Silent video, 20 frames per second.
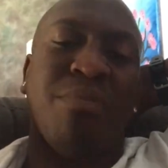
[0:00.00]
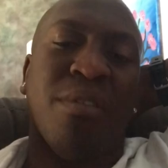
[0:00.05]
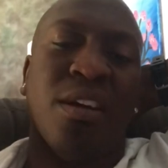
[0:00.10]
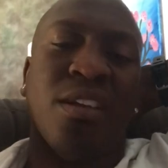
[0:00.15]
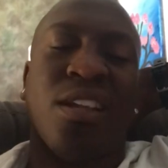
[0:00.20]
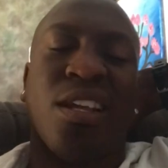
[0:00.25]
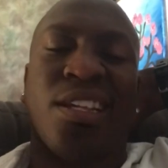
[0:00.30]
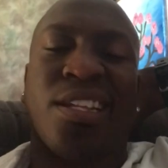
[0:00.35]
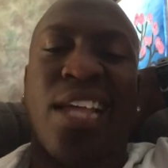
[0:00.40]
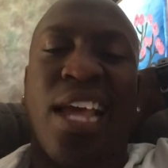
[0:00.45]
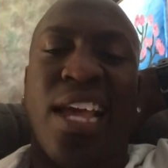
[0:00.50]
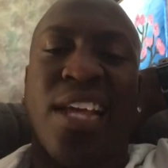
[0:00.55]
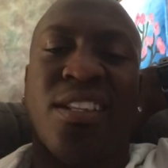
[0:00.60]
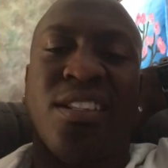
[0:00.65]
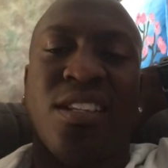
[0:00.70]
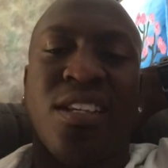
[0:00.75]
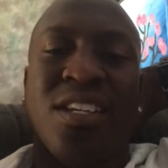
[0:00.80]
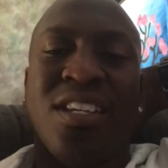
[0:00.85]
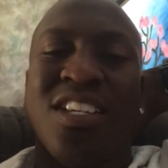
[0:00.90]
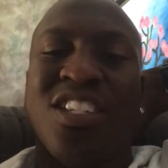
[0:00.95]
But
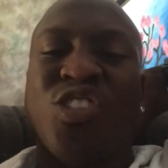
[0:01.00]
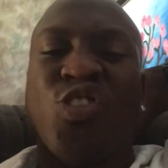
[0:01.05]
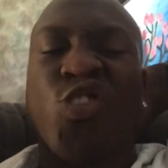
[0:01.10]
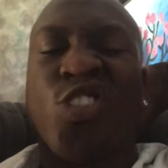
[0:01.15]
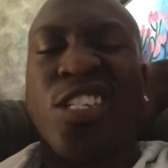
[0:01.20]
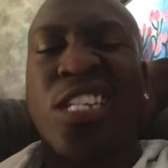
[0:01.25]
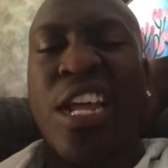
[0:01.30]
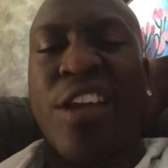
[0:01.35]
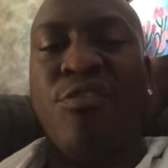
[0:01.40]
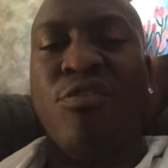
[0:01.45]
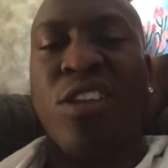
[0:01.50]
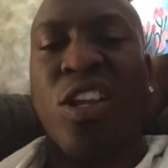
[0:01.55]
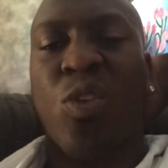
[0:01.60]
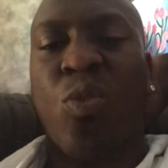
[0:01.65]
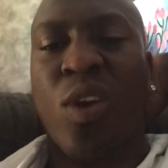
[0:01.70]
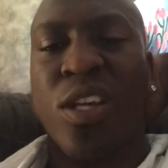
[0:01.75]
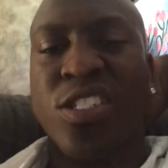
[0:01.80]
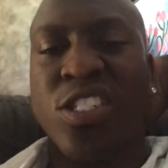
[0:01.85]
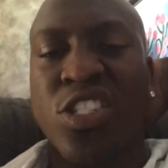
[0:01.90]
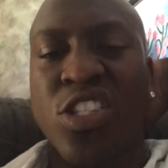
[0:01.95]
again, you can never really
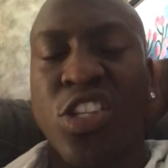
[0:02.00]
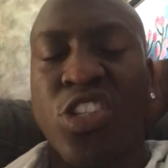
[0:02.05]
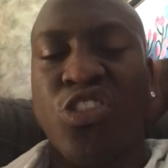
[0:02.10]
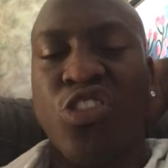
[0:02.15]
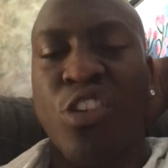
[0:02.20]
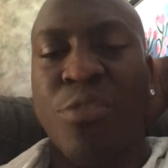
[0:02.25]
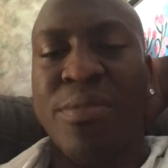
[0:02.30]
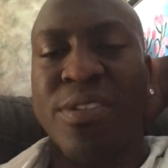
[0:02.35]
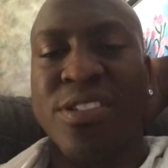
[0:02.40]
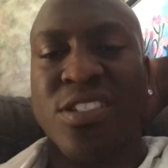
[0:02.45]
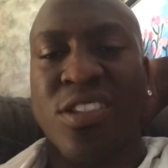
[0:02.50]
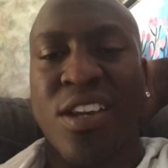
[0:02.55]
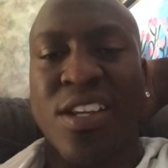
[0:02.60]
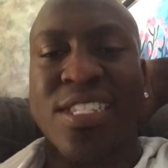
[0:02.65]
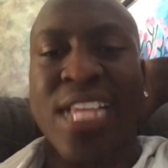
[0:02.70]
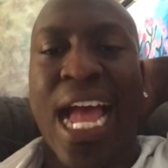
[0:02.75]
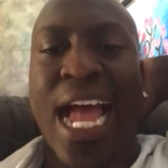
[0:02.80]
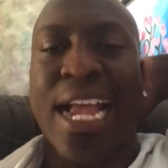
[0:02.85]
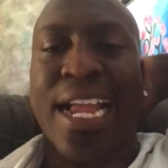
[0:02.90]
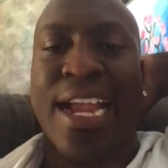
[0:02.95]
question the Germans
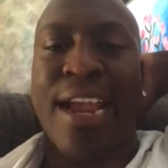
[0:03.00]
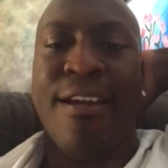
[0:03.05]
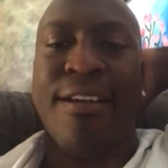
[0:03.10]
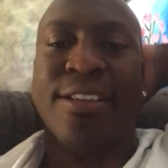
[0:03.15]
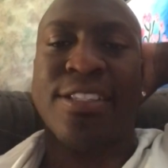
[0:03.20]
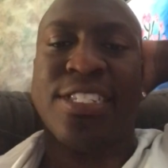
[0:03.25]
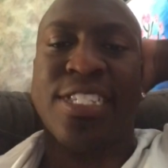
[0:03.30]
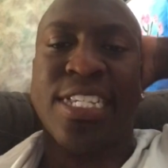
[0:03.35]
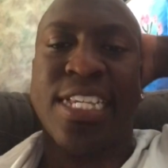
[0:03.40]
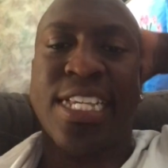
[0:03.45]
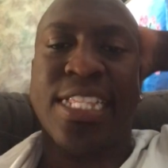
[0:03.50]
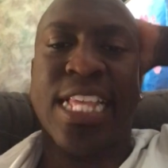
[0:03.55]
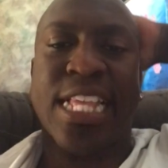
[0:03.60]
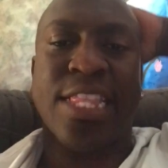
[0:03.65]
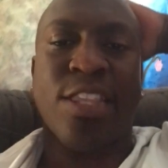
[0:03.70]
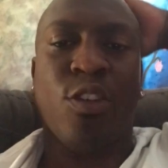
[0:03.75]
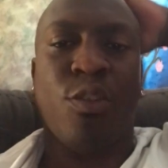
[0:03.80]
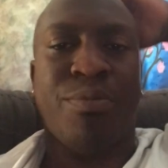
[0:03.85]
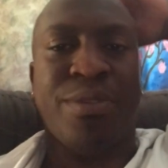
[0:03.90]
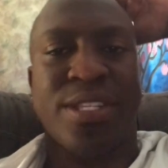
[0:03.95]
because I guarantee
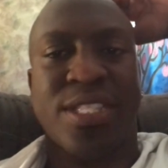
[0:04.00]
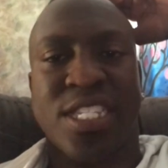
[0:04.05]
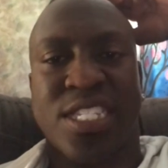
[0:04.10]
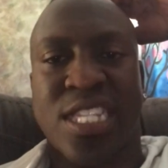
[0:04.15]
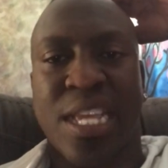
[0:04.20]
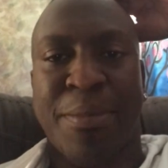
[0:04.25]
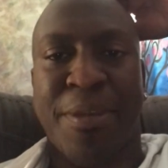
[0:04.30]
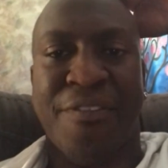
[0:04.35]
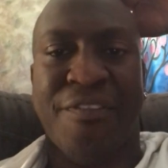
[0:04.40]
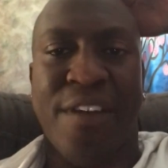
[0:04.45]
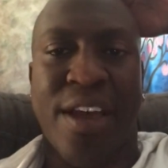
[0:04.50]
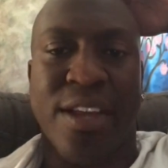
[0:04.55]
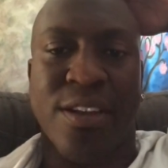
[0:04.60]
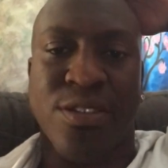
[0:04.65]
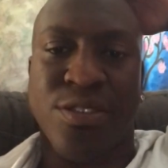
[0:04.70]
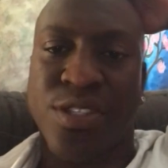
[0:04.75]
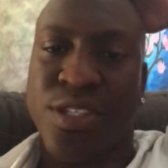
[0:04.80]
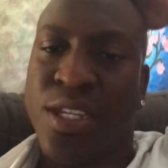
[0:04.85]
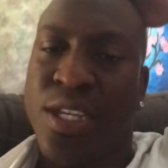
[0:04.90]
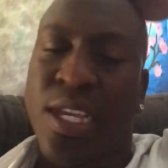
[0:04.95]
that they will be in the
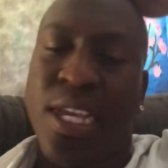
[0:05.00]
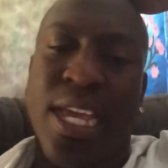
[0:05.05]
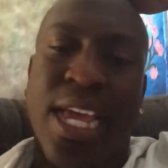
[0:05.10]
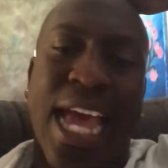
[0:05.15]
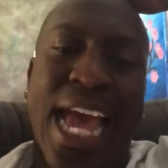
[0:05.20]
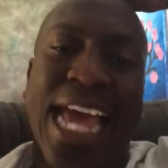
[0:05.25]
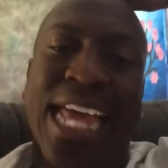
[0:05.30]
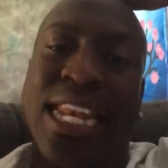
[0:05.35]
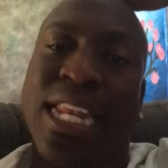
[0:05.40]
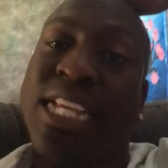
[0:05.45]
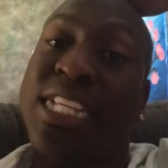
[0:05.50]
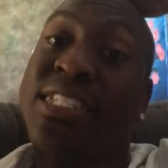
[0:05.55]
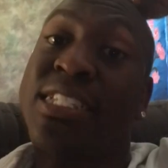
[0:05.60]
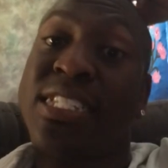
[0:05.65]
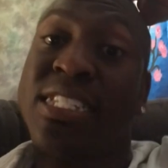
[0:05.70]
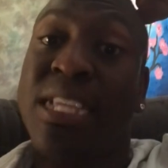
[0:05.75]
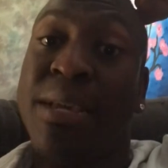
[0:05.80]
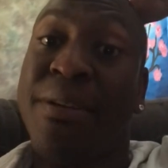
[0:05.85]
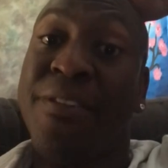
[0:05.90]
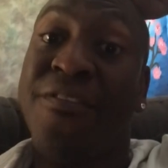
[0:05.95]
semifinals, at least
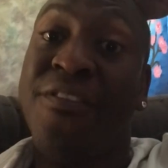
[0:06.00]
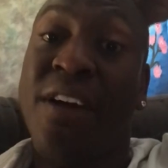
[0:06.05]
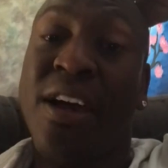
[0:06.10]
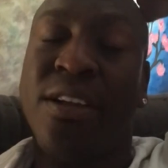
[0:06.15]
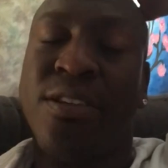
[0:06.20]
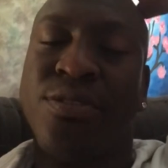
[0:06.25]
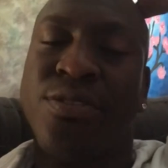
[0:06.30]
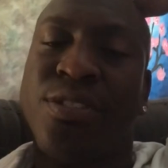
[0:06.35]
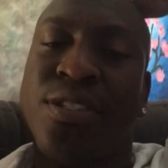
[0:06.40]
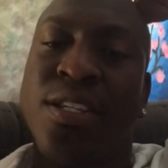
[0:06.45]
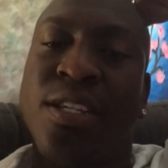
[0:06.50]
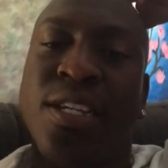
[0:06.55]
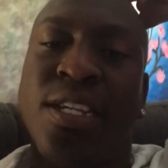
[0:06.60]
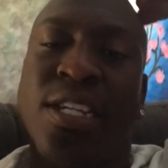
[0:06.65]
the semifinals.